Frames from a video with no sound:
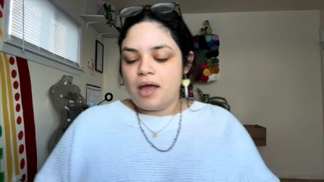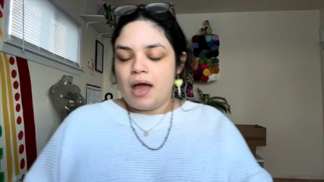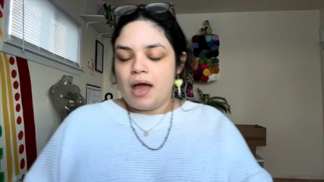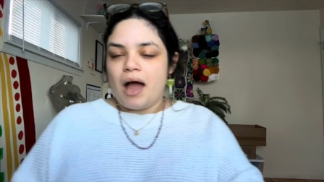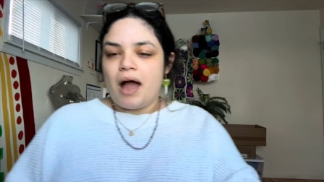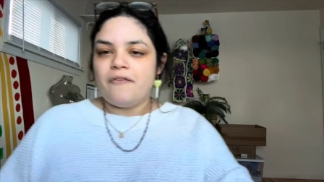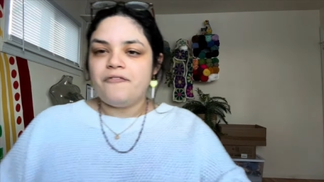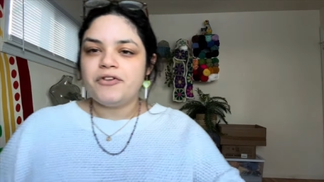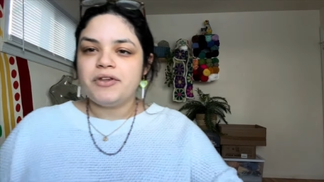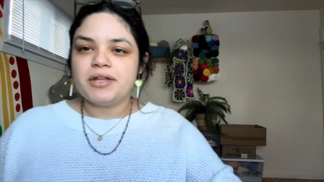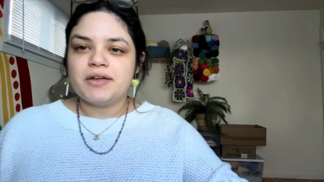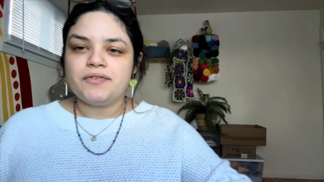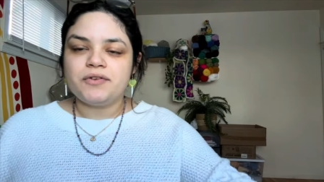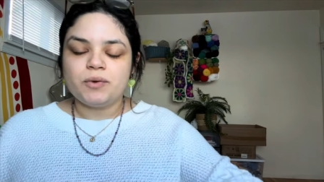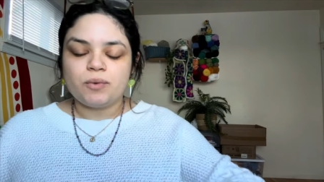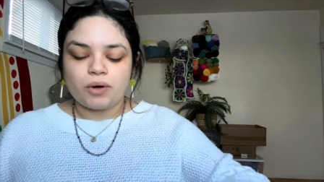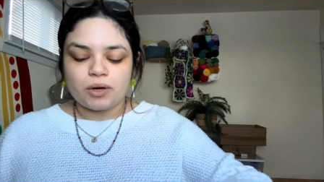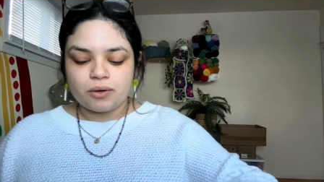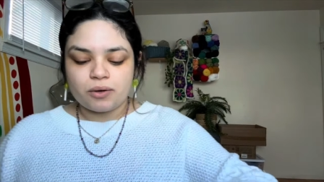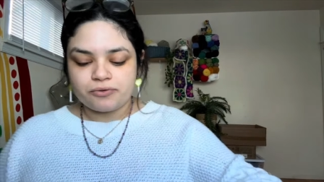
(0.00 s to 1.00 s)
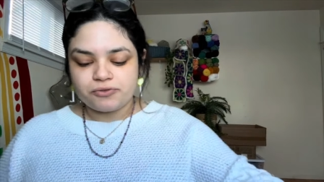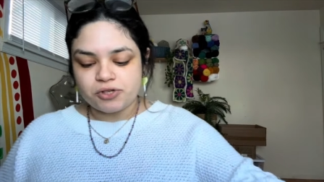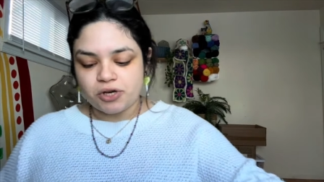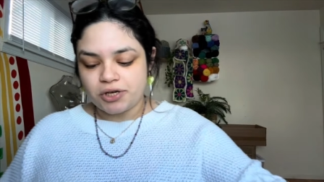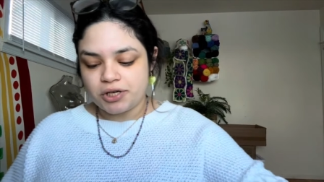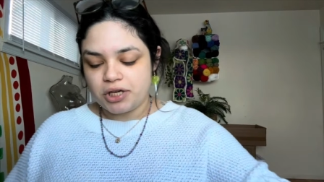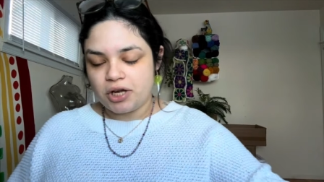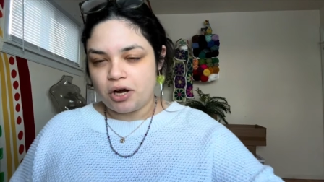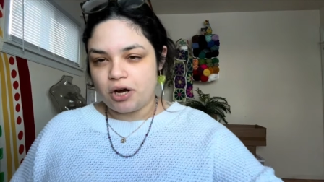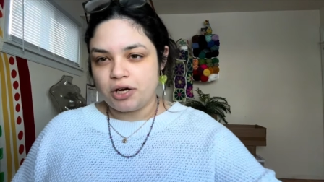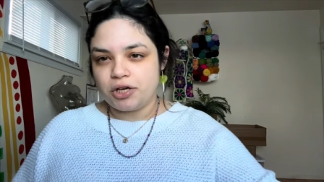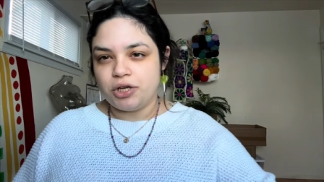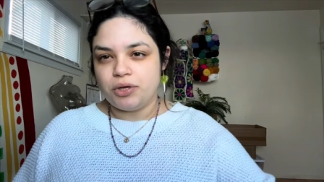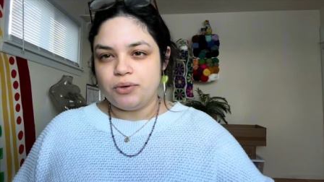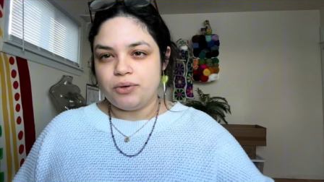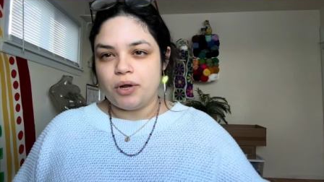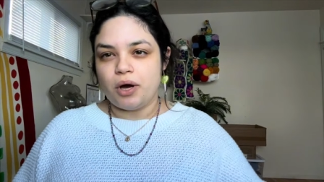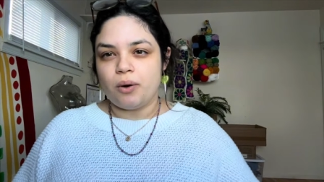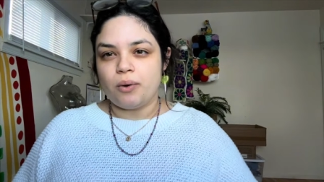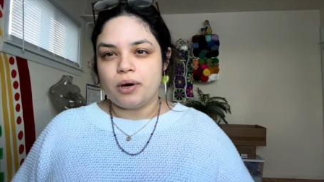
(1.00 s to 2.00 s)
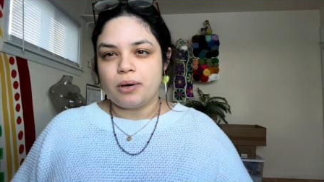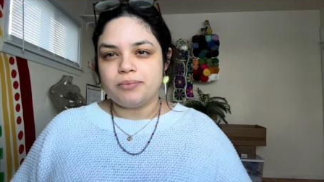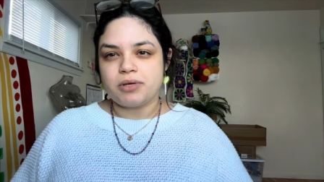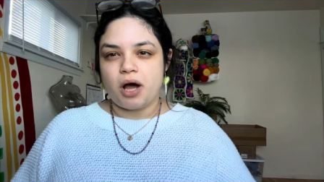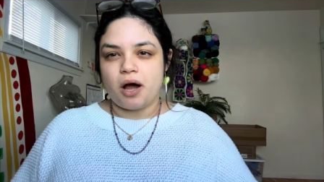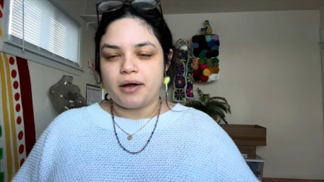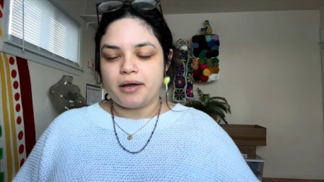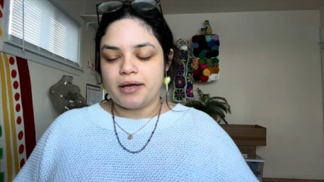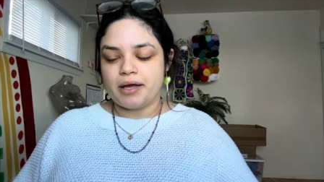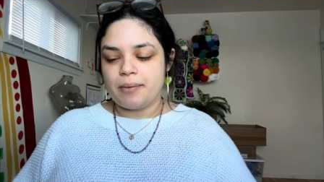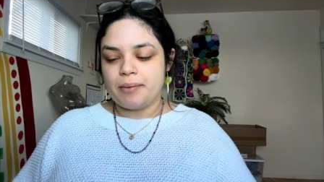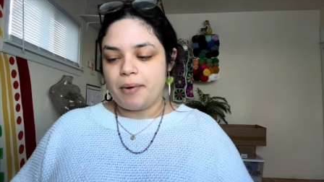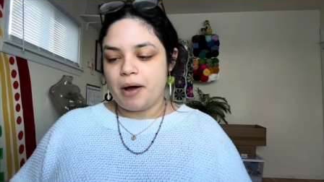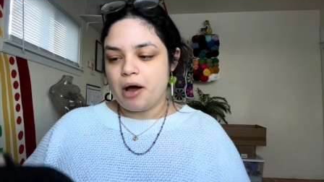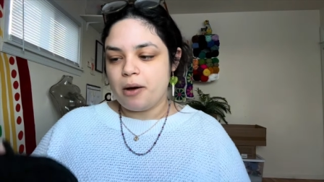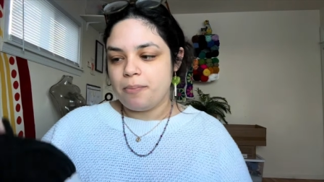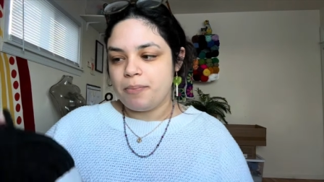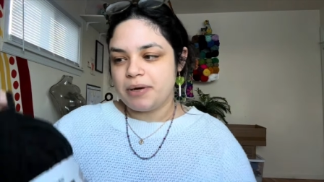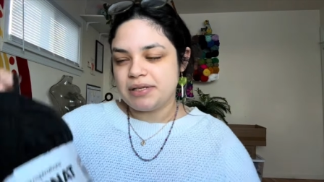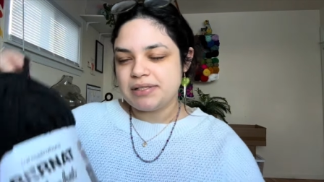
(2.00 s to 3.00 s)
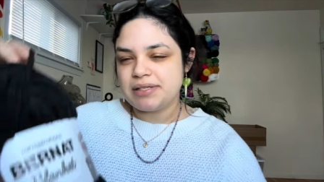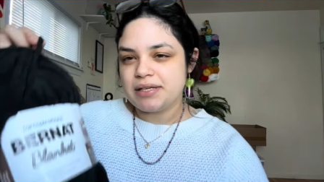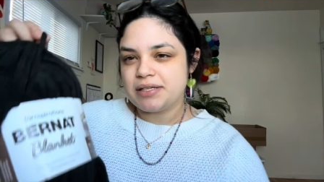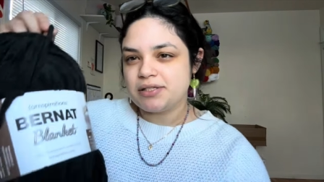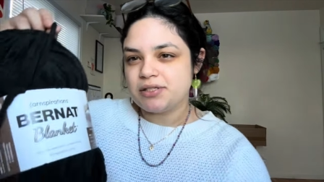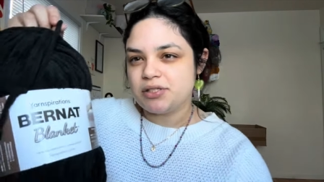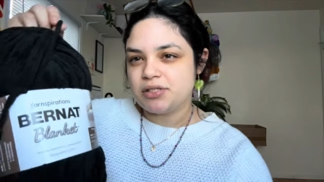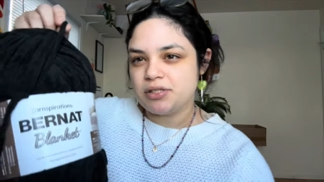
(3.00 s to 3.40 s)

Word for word: I feel like if you work with chunky yarn, you know what I'm talking about, but it's like,